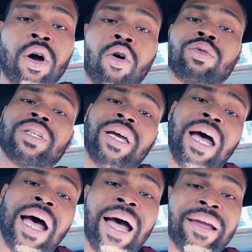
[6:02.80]
Only a
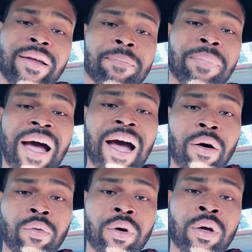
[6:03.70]
higher
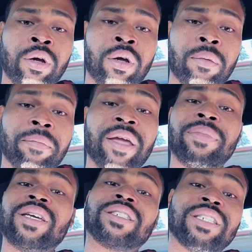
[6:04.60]
power.
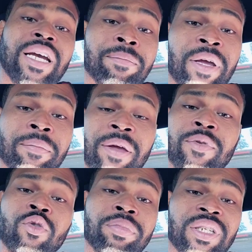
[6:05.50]
Maybe it's your
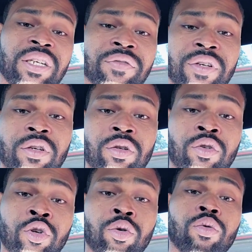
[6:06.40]
maybe you believe in
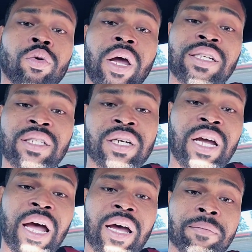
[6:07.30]
you as a
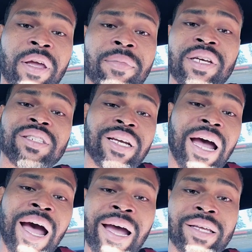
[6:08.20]
God. Maybe it's your
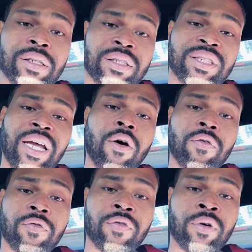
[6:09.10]
higher
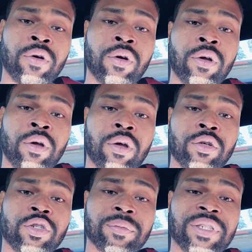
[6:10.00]
self.
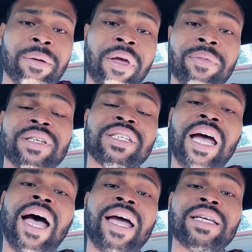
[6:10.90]
You see what I'm saying? Maybe it's
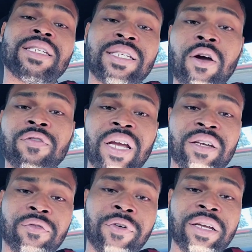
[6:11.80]
your higher self that
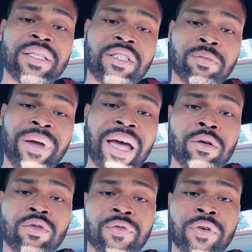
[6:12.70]
can fight these
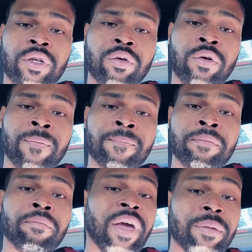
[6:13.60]
battles for you.
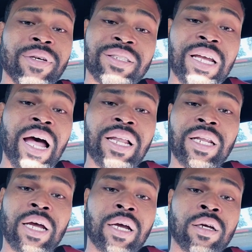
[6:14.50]
Maybe it's
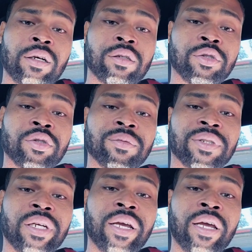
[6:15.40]
Allah. You see what I'm
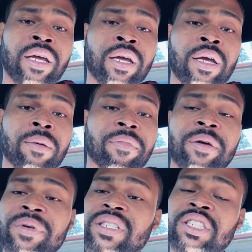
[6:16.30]
saying?
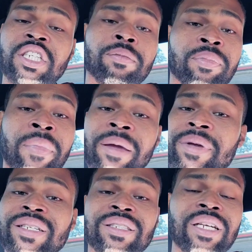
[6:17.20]
Maybe it's
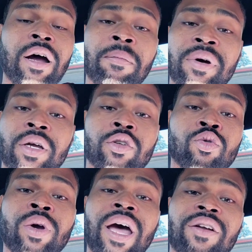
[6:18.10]
maybe it's something, but
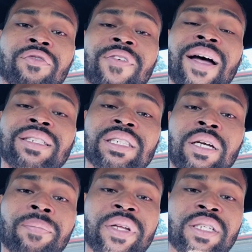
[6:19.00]
you gotta find
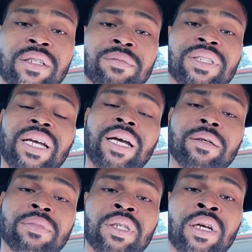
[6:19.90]
something
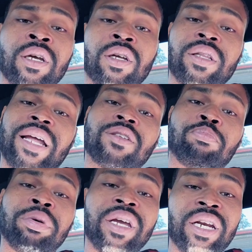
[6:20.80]
sometimes that's
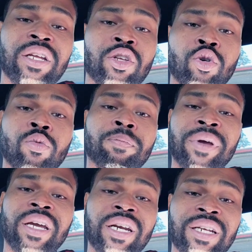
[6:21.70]
bigger than you,
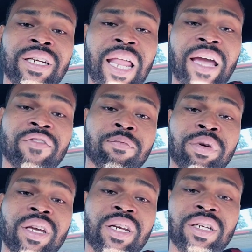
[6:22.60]
bigger than life,
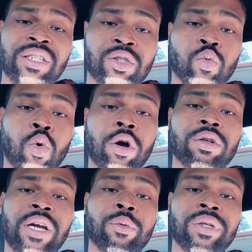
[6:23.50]
bigger than this
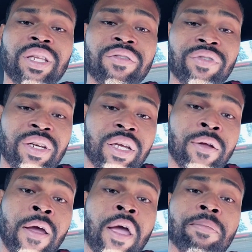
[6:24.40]
world that we living in.
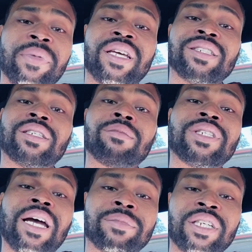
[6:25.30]
Because
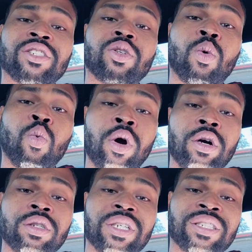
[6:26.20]
sometimes it's the
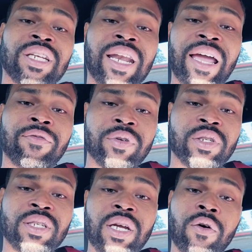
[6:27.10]
world, it's life
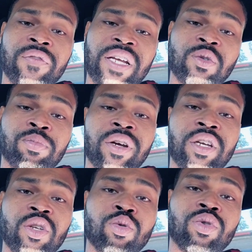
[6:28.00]
itself that's
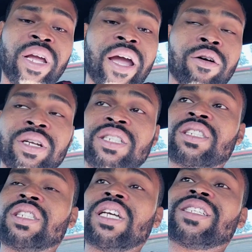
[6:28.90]
bringing you down.
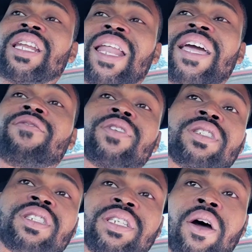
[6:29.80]
It's it's life
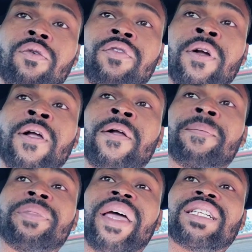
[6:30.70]
itself
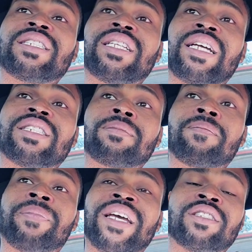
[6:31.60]
that's that's
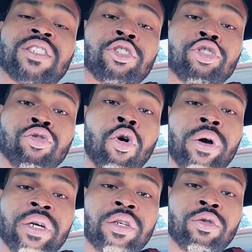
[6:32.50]
that's
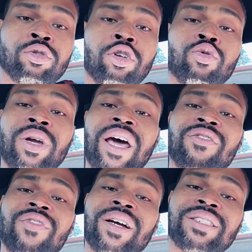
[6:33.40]
destroying you. So you gotta
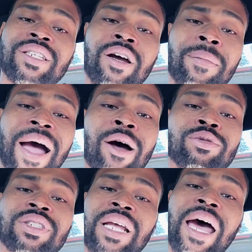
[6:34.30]
find something
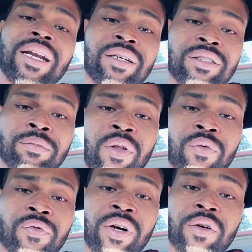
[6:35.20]
outside of this
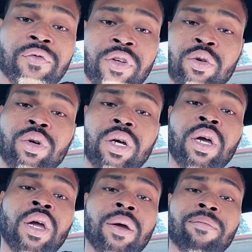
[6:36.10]
motherfucker for you to
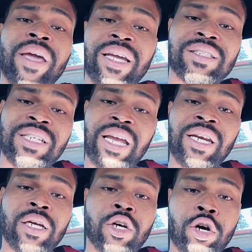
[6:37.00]

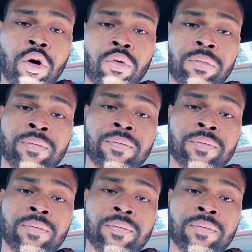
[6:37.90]
maintain and cope.